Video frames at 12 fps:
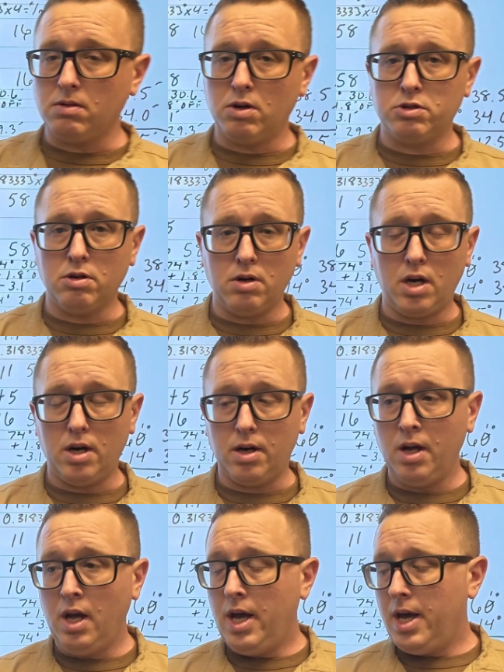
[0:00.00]
your
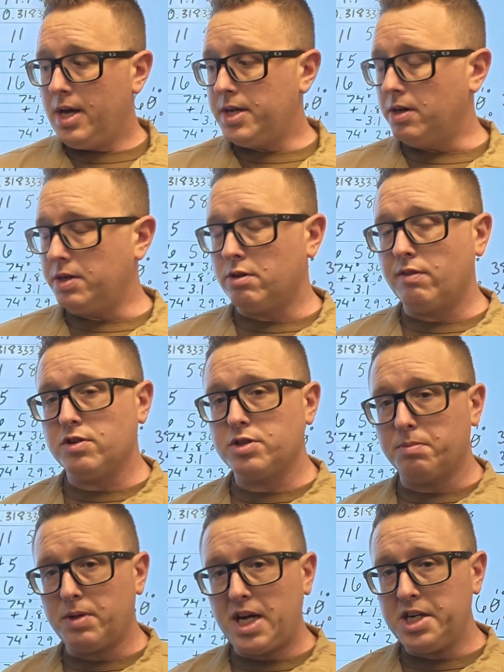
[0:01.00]
local, your
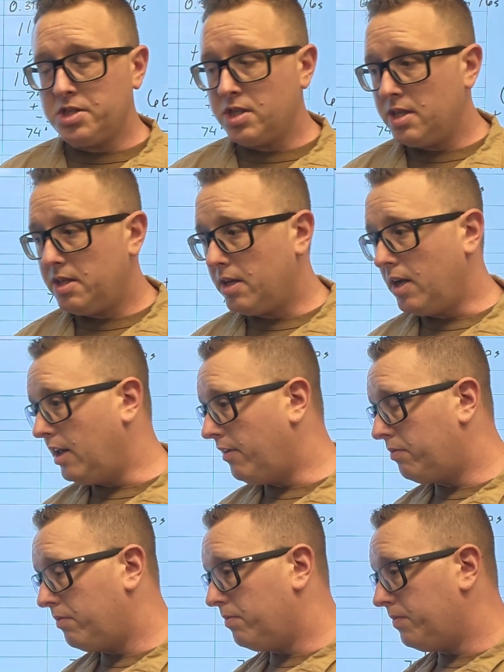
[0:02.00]
universal plotting sheet. And
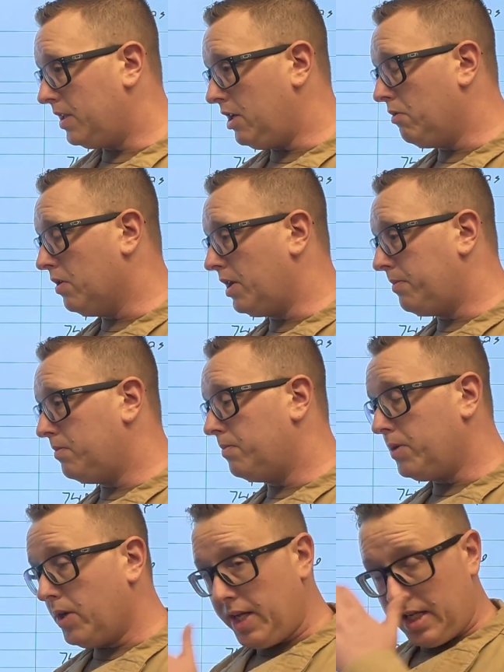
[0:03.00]
if you were to
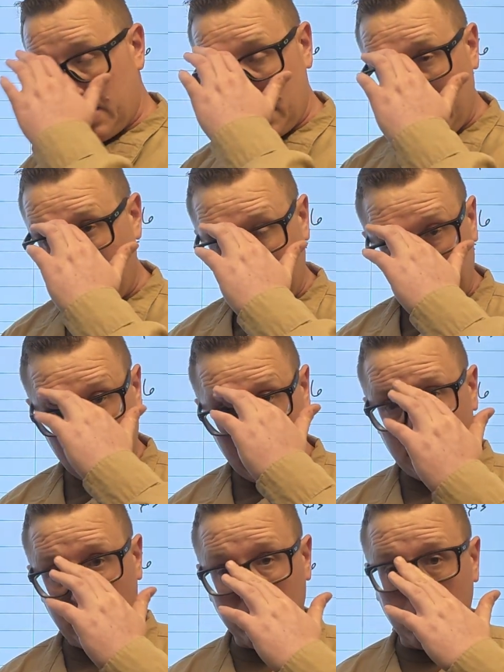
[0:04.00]
put it in Stella,
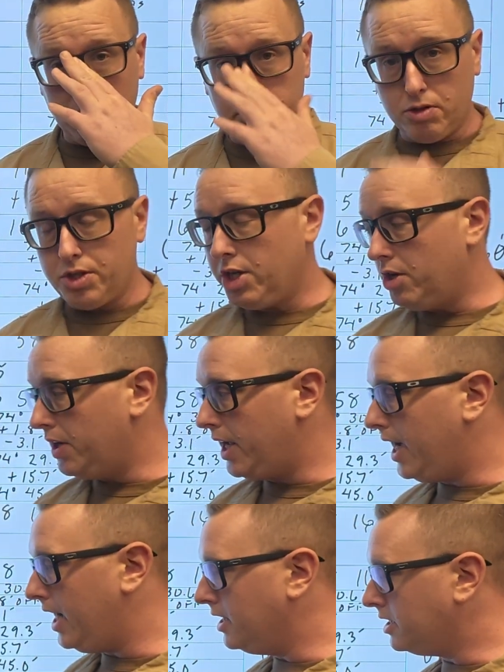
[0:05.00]
it will also show
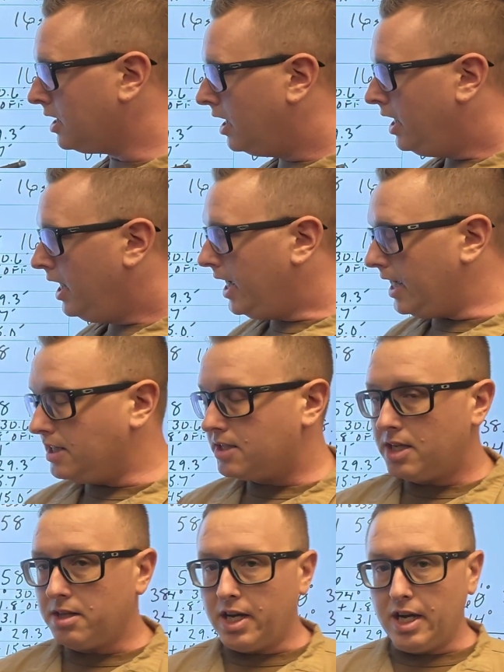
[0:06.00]
it as a
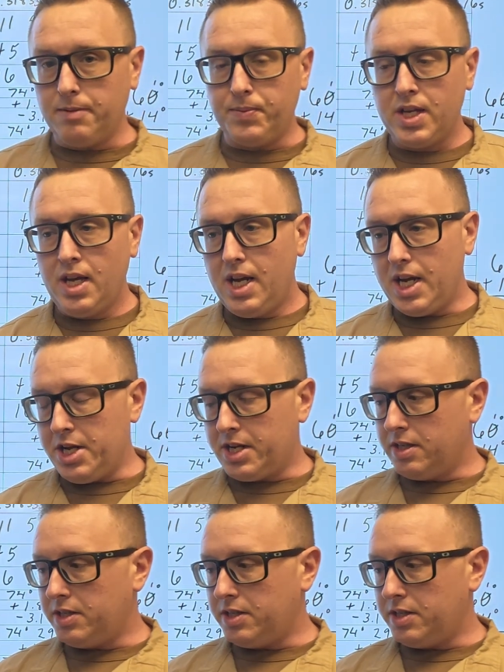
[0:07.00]
sunline. And you